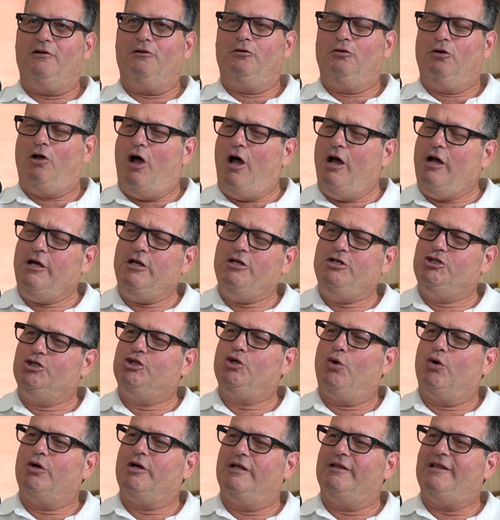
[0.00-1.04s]
long and
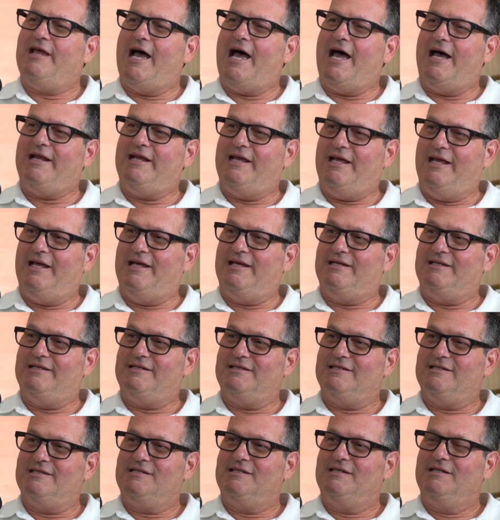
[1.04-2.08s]
short of that
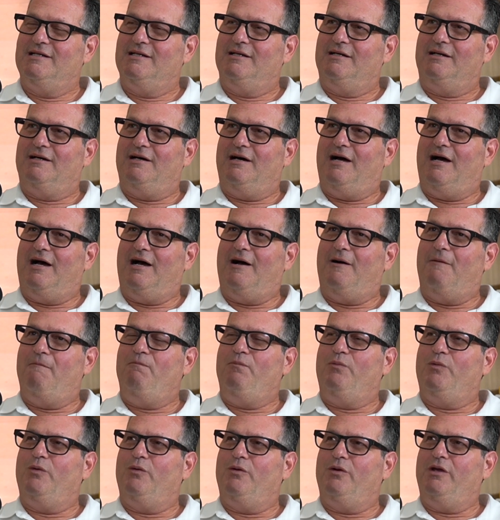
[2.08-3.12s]
is,
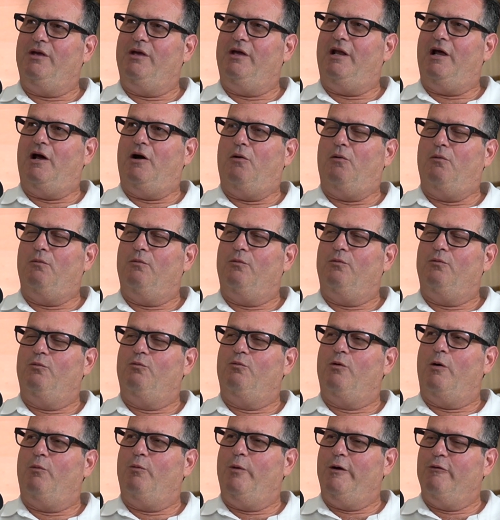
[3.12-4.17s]

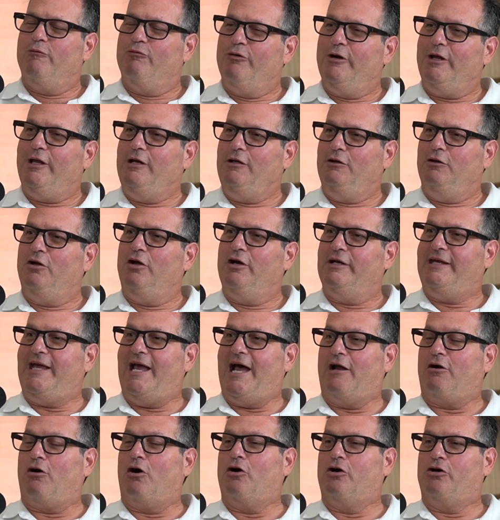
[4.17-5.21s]
when we really look
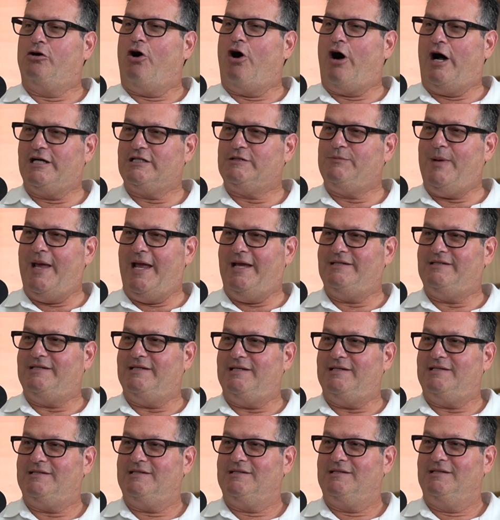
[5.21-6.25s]
at our cost
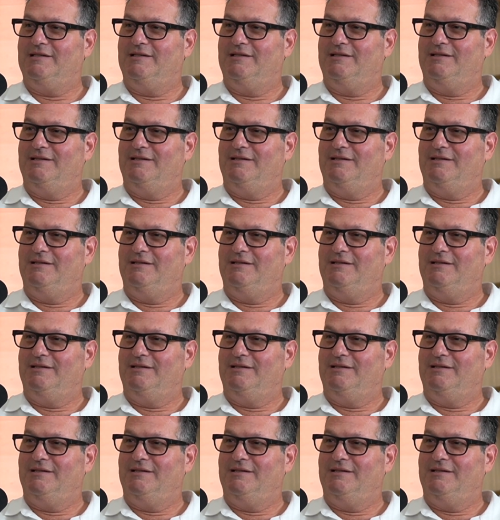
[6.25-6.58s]
basis,